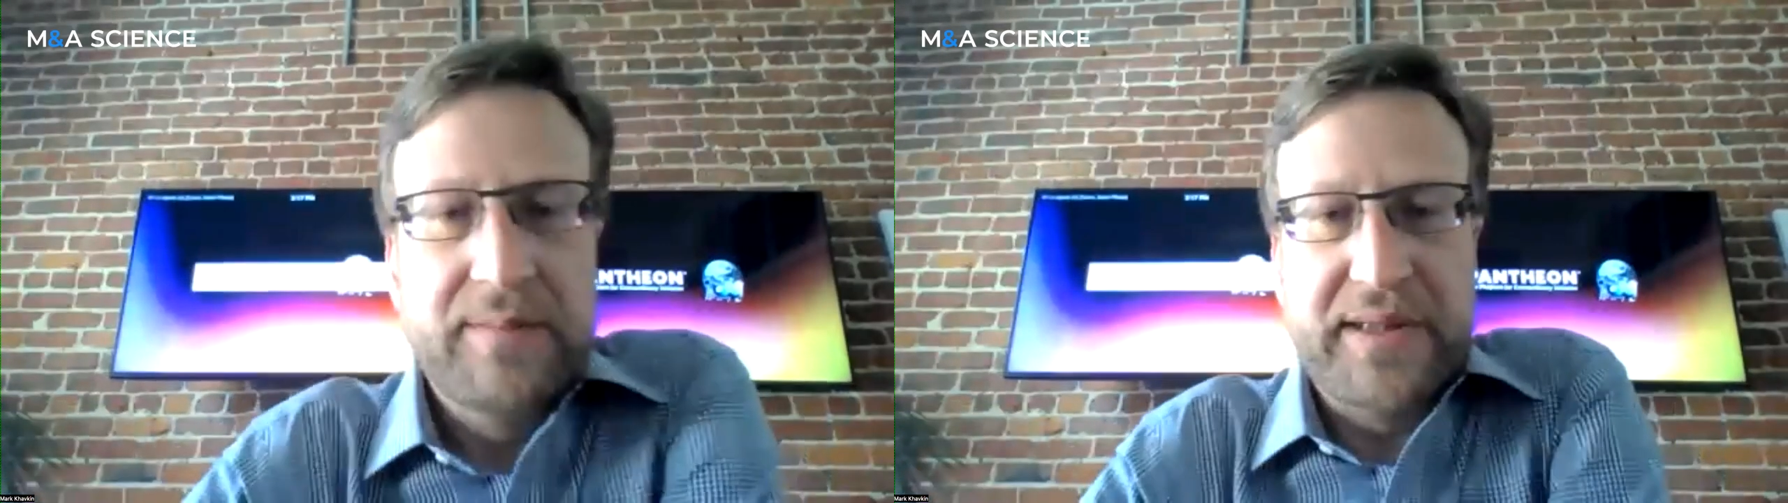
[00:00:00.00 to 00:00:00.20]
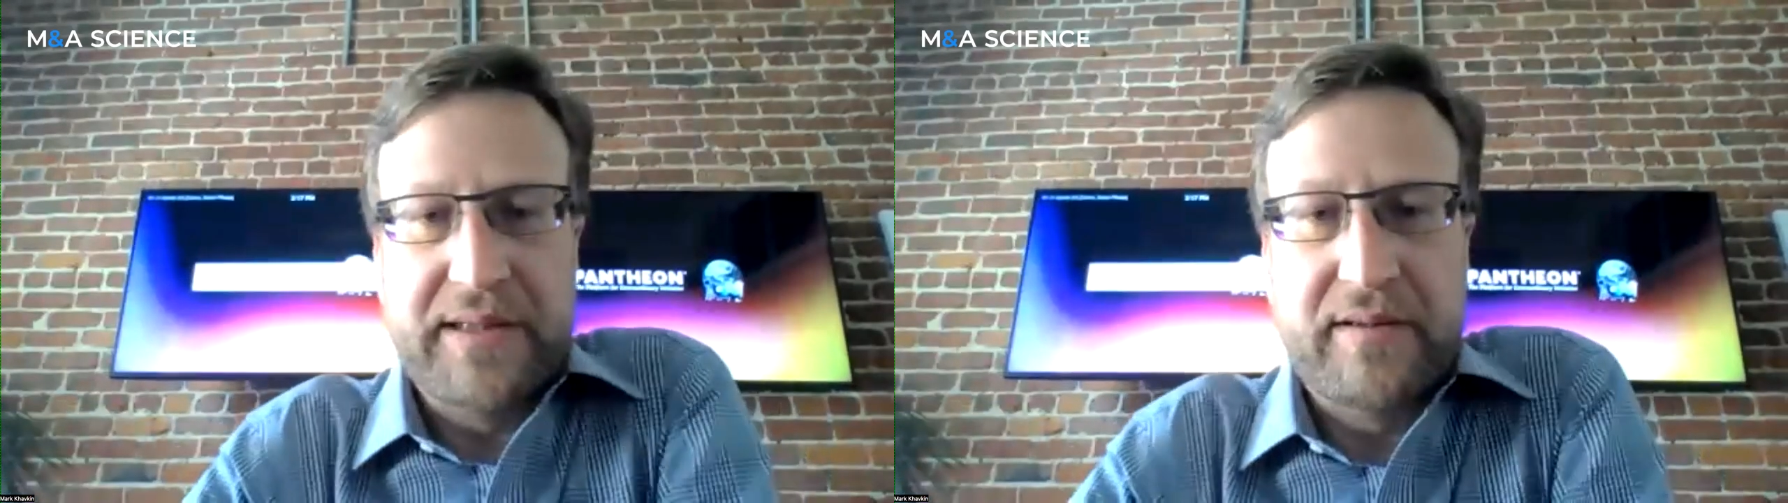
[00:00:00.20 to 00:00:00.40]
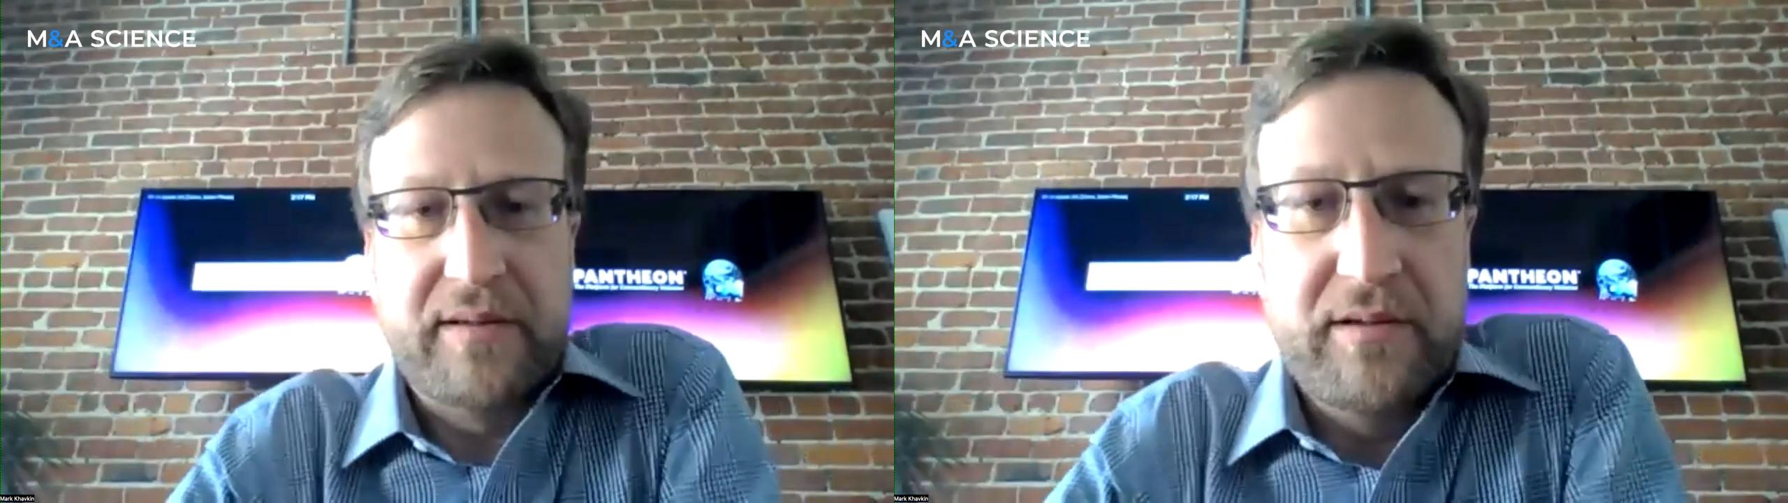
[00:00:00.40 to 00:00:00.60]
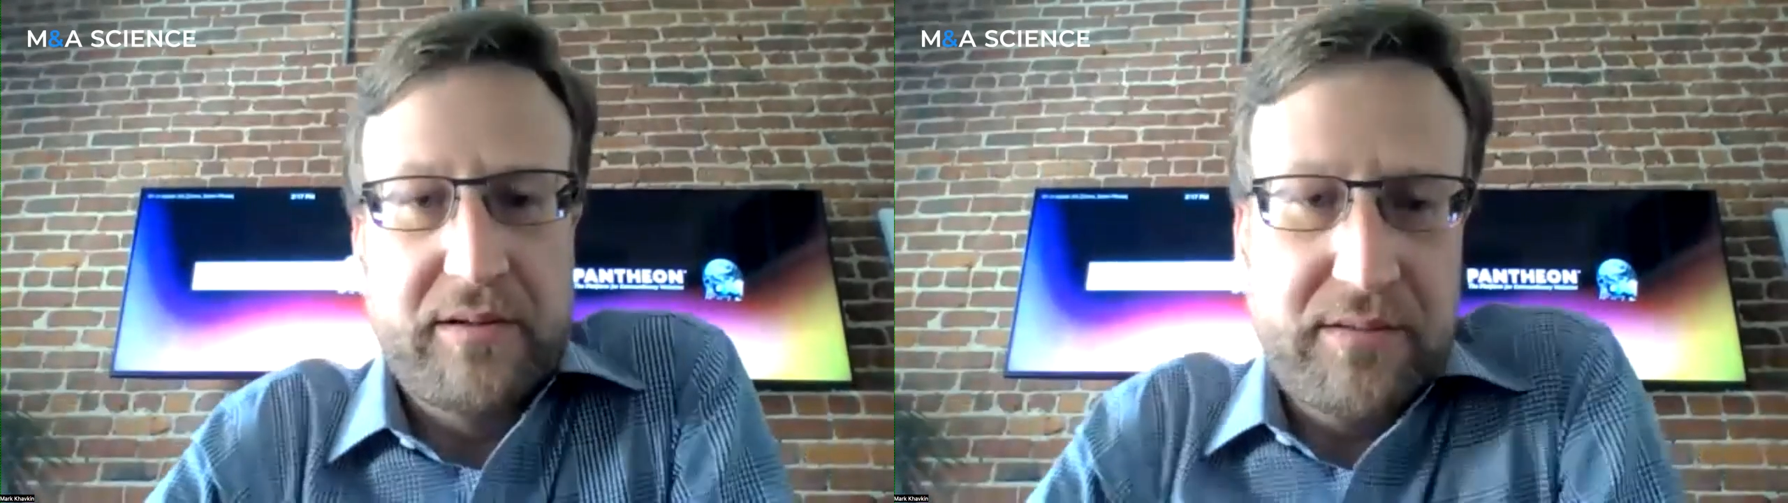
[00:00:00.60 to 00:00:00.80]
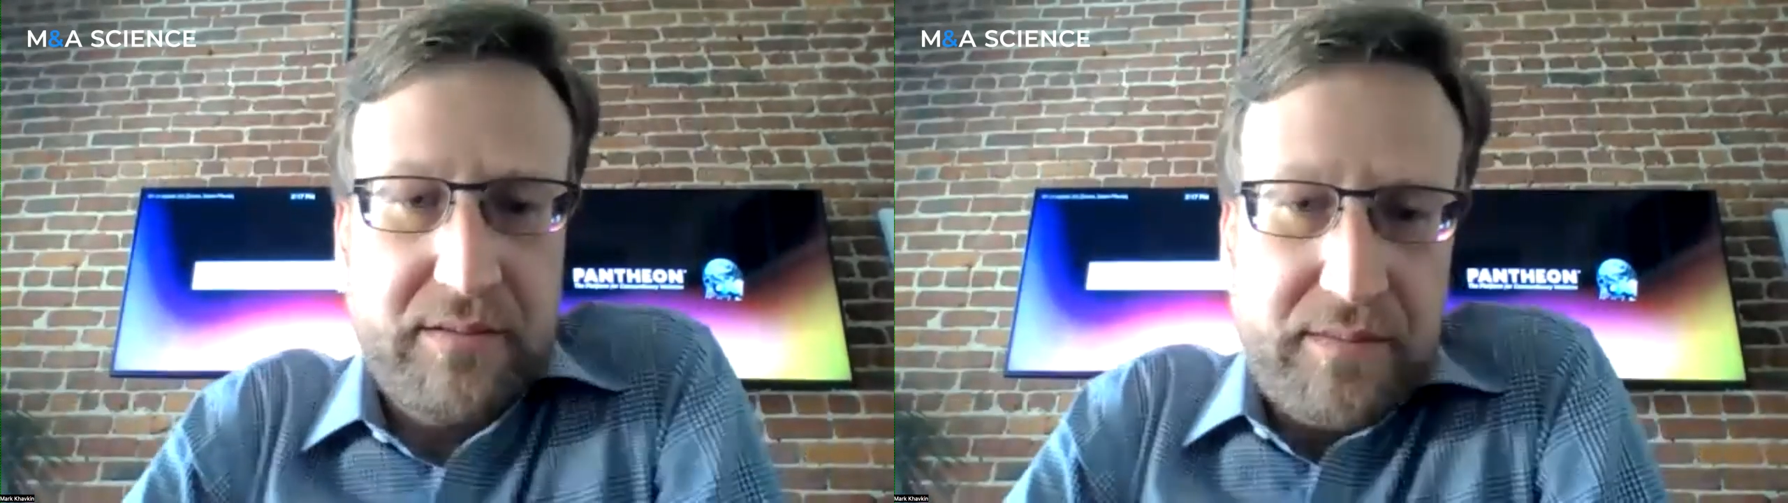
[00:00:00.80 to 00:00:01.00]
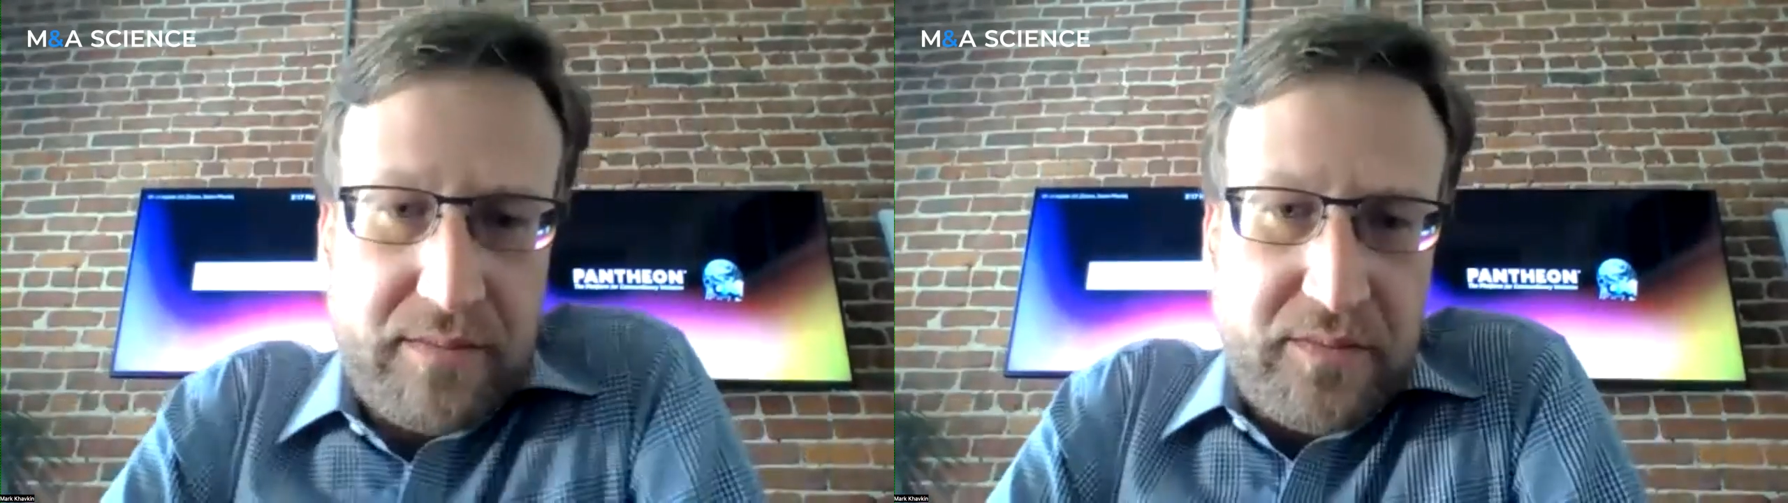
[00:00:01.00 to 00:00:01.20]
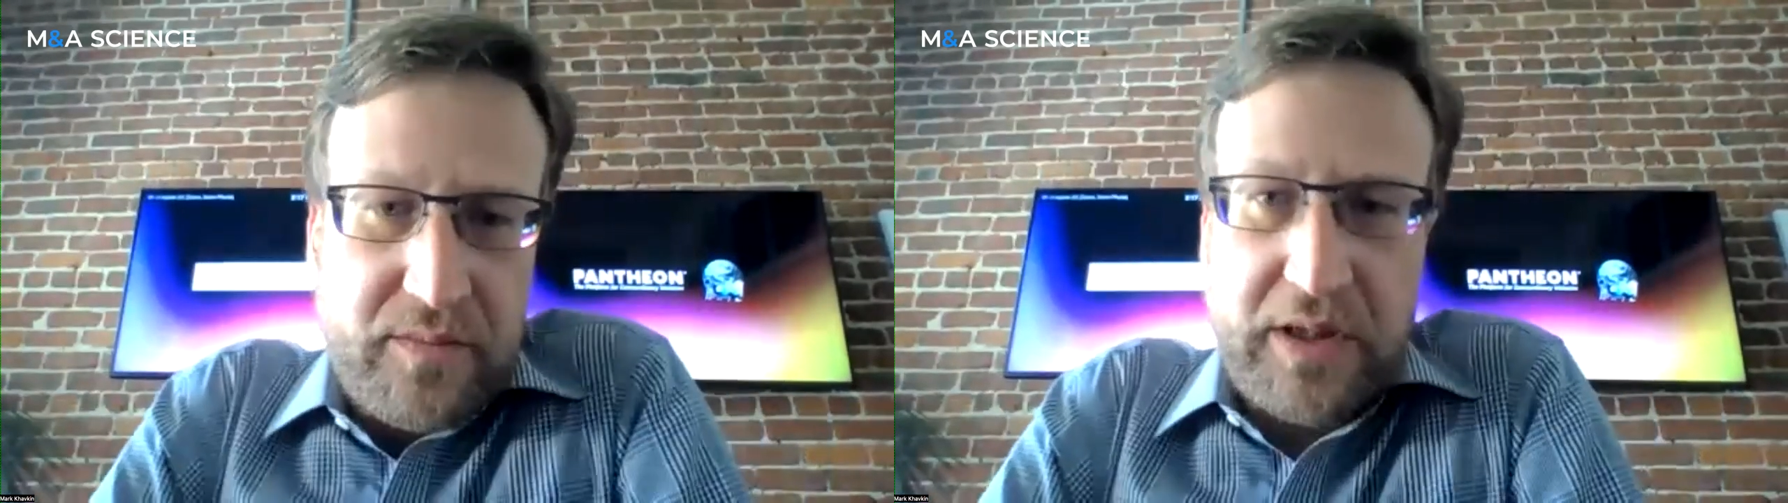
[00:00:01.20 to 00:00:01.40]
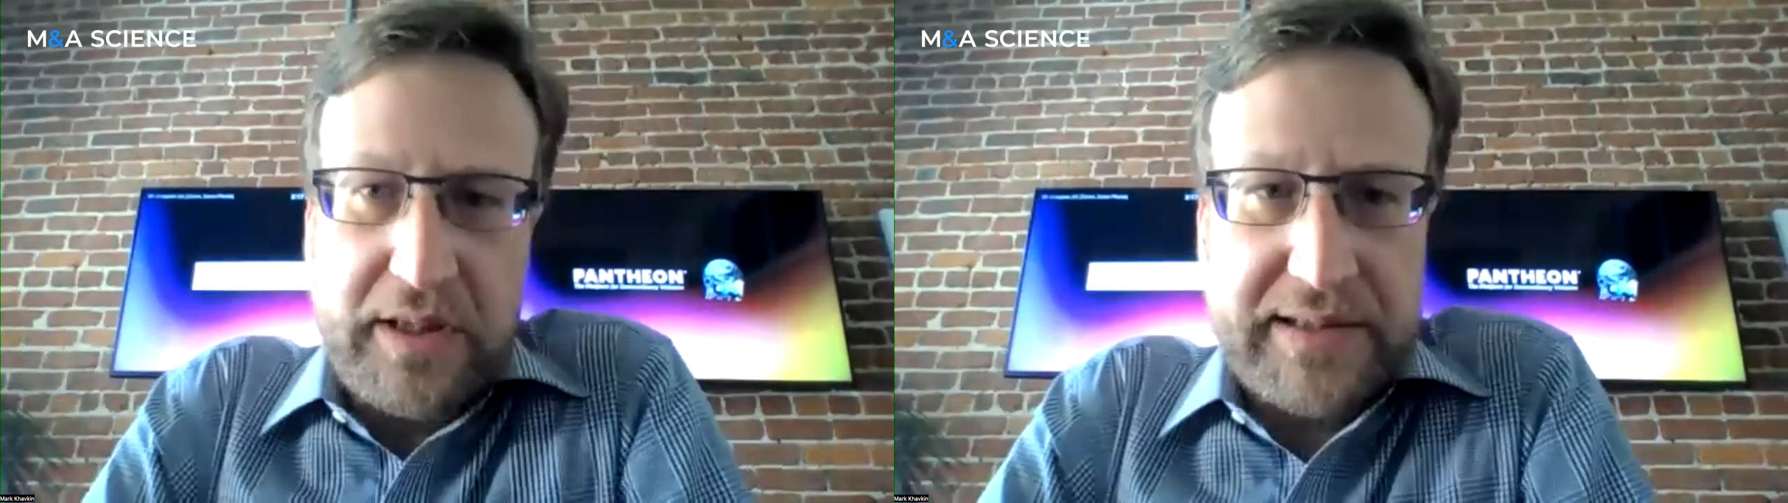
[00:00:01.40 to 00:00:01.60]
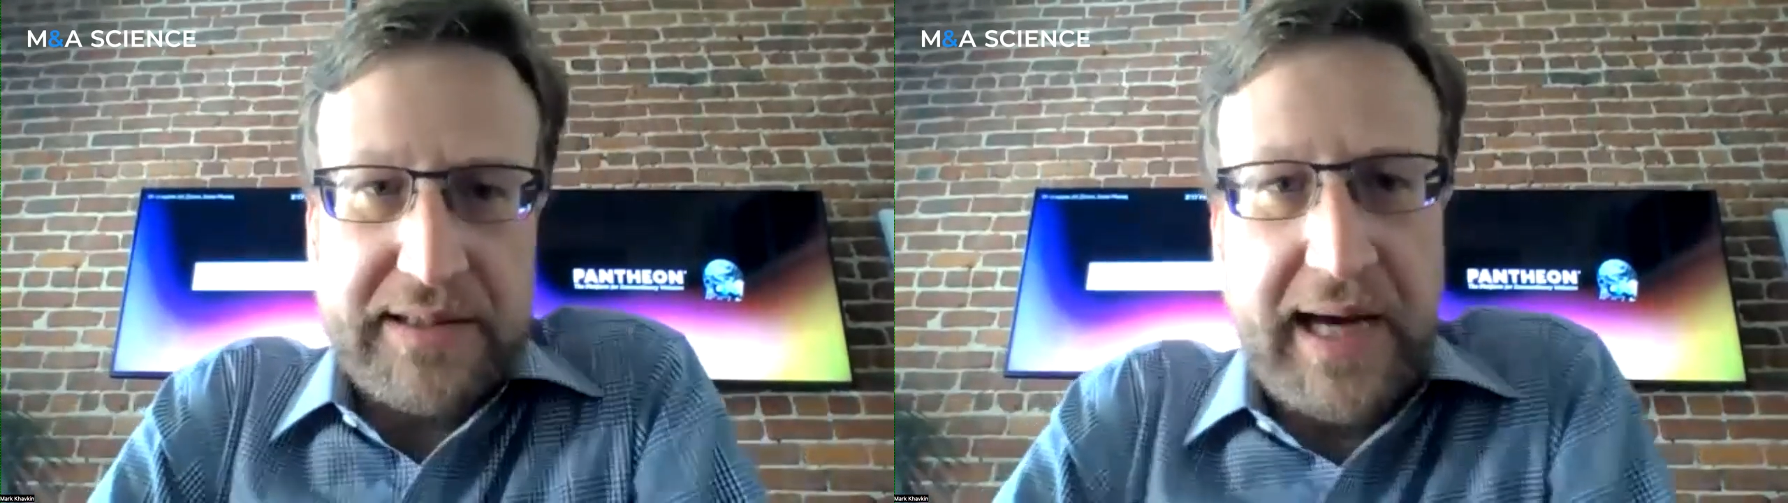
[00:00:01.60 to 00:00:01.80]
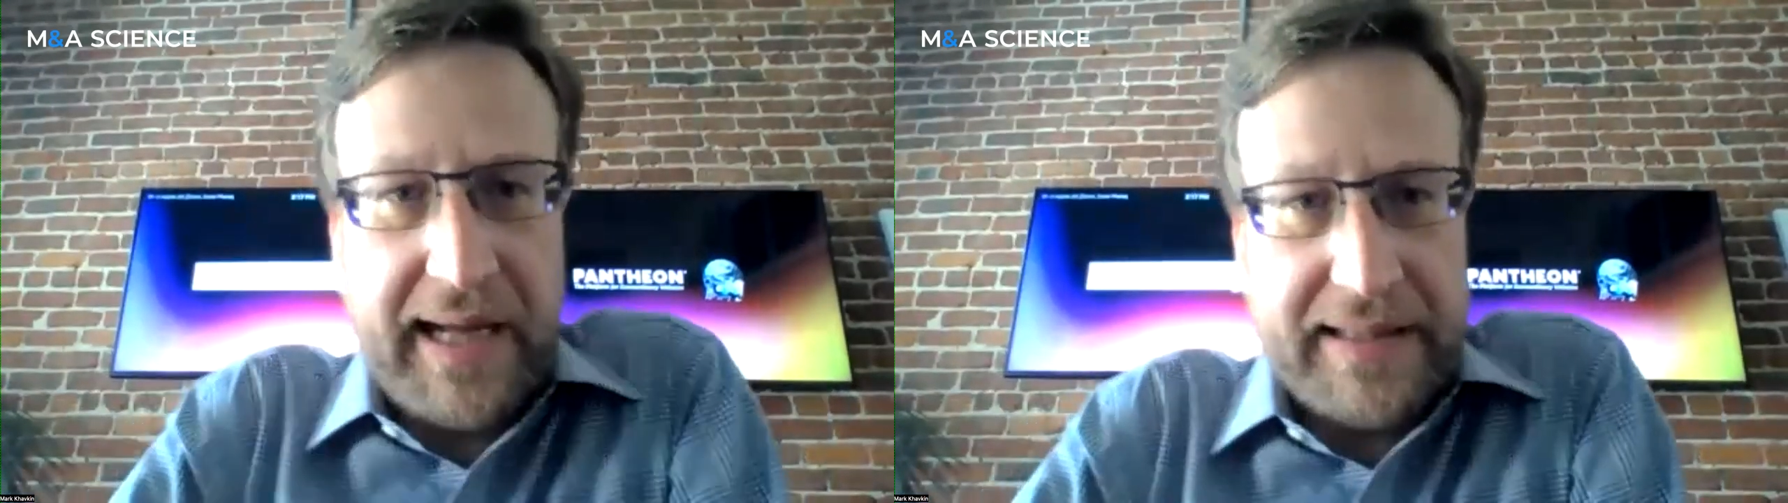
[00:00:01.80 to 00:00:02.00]
But it's
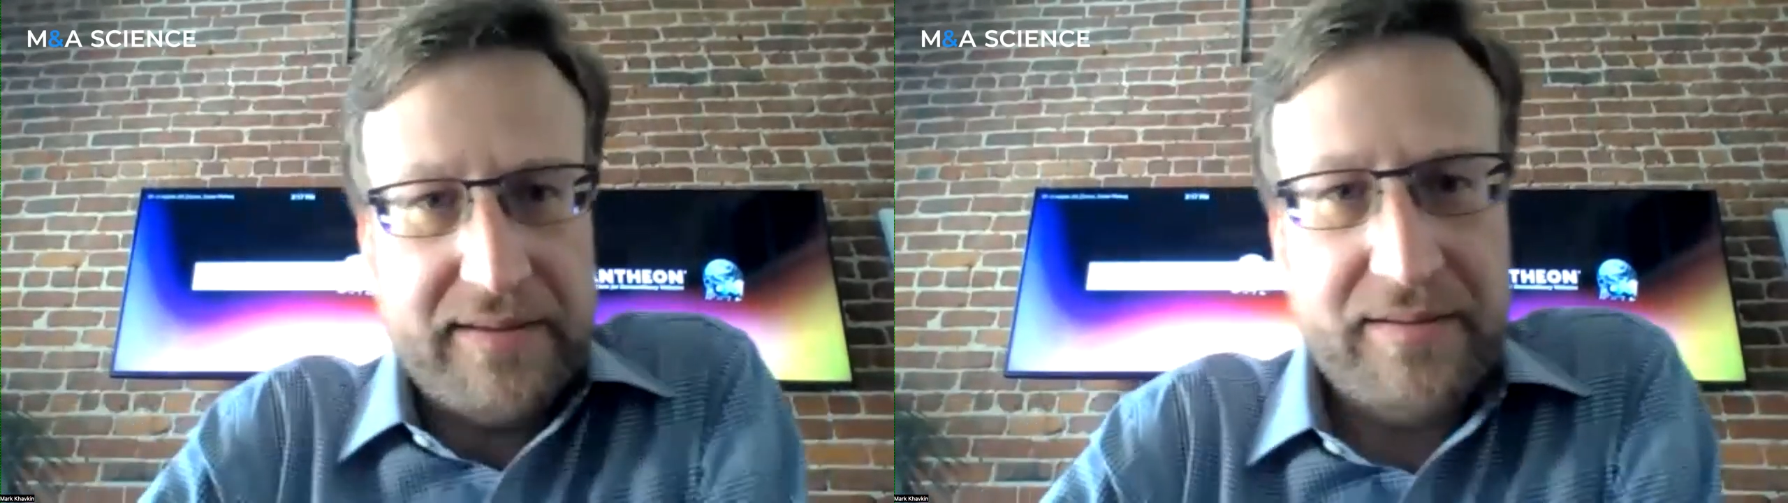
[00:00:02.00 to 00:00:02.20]
not